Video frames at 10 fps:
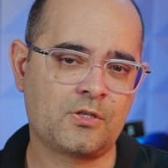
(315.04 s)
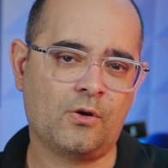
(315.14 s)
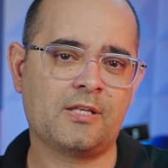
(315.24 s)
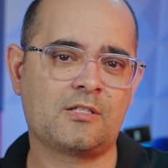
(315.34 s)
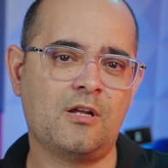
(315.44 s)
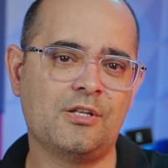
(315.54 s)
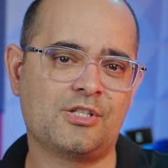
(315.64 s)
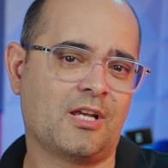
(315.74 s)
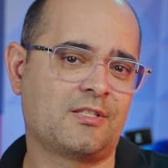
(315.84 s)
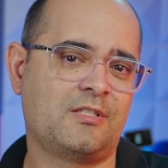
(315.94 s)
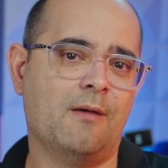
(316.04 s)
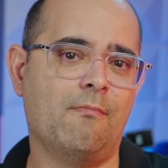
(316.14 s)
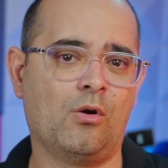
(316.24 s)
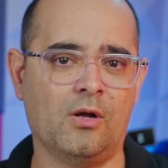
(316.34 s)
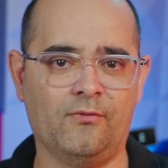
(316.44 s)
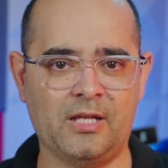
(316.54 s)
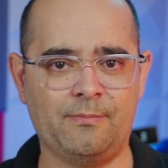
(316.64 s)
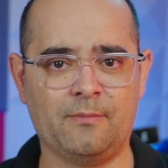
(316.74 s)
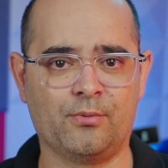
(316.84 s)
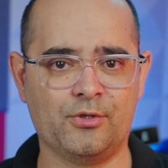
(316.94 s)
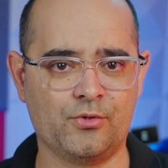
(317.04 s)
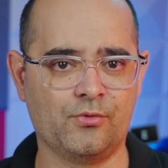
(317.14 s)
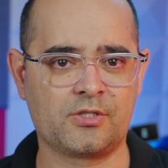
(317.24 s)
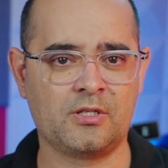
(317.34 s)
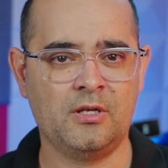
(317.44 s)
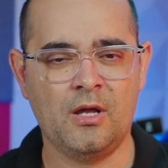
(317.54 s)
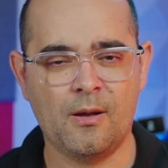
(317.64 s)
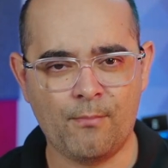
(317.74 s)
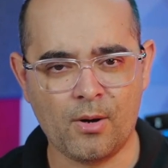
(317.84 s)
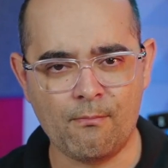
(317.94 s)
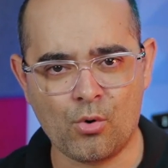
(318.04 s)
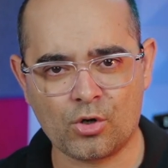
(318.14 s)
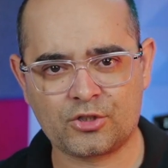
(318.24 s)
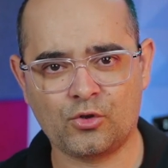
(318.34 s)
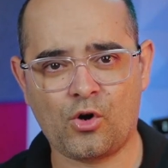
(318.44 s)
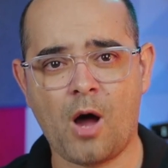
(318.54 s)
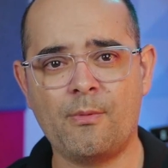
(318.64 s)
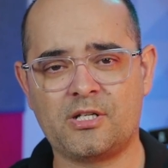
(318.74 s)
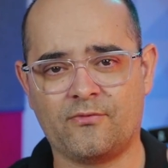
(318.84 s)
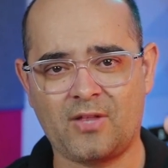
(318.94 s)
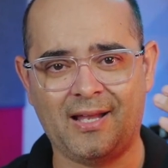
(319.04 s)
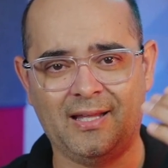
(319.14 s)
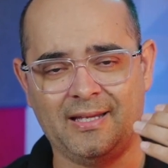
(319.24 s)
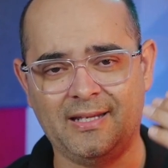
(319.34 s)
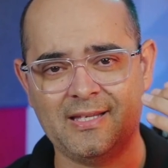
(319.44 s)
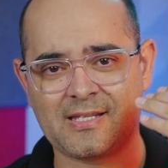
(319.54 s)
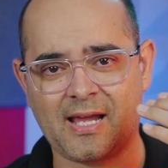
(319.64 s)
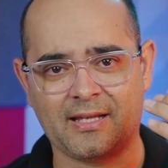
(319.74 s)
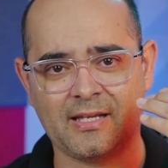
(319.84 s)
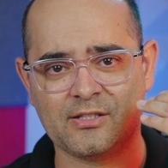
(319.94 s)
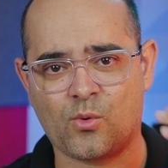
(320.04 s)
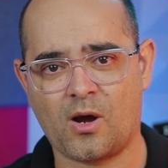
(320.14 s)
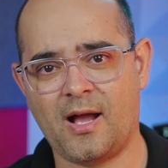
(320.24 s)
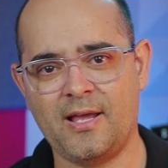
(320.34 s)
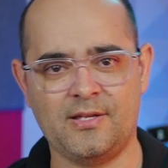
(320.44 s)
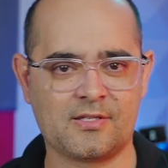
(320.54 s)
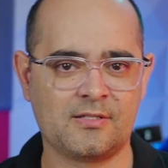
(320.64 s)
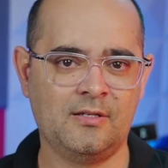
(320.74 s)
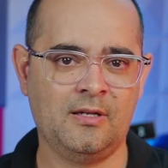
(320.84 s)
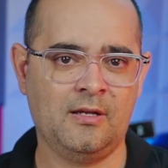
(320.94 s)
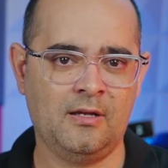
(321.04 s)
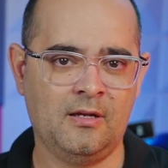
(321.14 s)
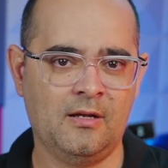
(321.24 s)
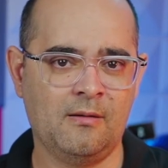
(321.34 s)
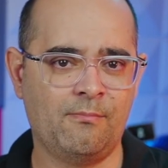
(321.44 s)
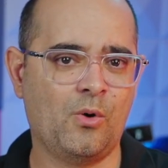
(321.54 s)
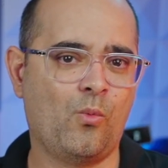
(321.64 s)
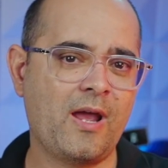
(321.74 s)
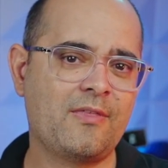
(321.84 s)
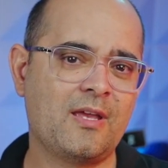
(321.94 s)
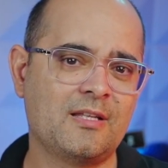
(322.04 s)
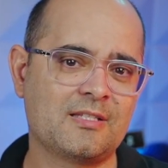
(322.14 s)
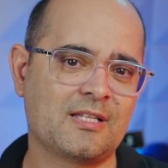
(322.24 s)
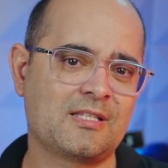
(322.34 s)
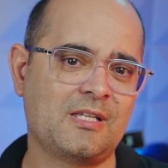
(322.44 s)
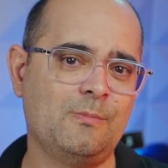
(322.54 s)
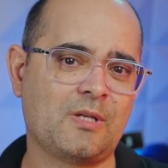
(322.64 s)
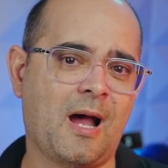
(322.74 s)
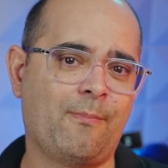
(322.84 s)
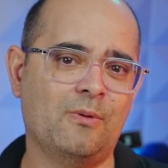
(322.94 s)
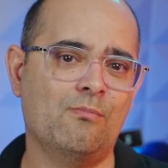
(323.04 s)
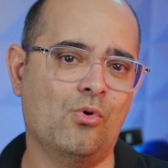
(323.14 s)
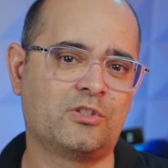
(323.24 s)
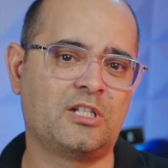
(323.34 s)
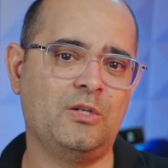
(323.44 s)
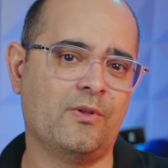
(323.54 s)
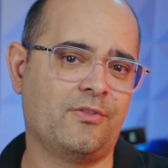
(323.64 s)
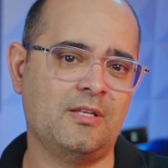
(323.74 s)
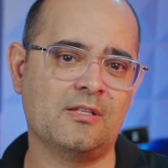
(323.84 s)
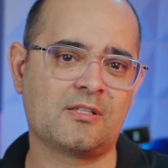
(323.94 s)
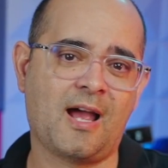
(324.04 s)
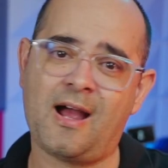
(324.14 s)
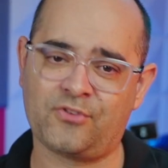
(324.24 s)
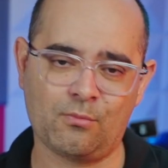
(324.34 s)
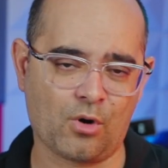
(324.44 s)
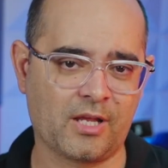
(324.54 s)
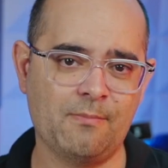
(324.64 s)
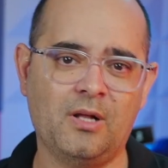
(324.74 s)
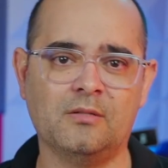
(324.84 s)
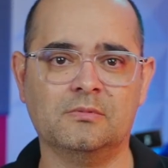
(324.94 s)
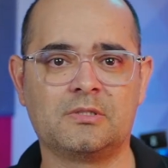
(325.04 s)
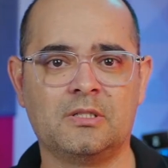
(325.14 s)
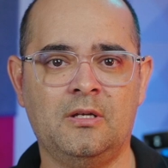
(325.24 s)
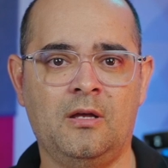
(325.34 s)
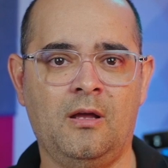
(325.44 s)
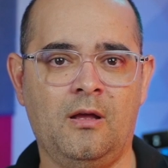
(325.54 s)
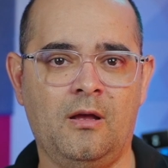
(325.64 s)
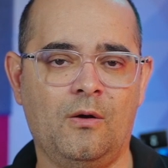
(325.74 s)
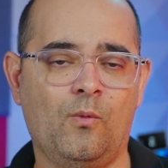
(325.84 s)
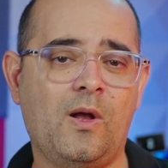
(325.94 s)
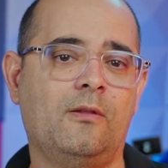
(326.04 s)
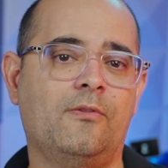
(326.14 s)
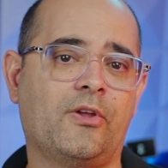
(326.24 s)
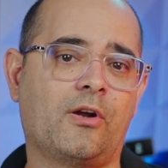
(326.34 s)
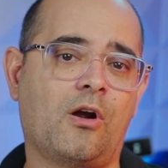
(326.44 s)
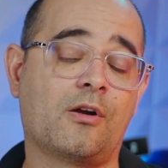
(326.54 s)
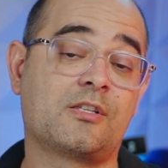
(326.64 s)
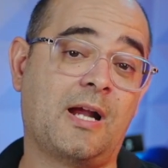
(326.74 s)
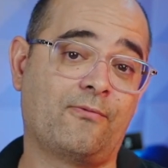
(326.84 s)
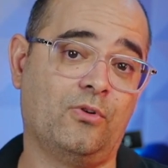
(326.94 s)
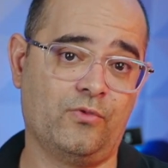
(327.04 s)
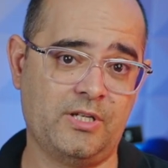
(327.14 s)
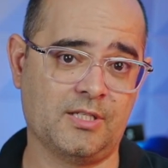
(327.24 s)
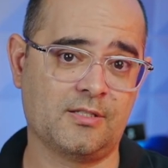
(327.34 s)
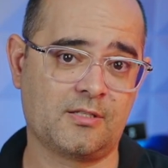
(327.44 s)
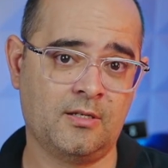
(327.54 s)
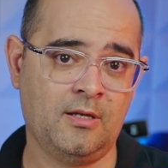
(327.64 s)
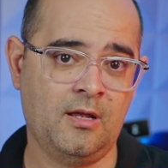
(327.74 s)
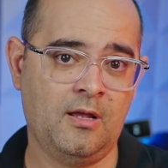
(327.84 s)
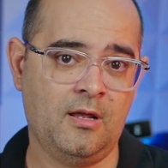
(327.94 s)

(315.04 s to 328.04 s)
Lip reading: So it's not just the amount of light being produced, but more so how much of that light is getting into our eyes. But why then does this seem to happen mostly with these aftermarket bulbs? Well, there are several reasons.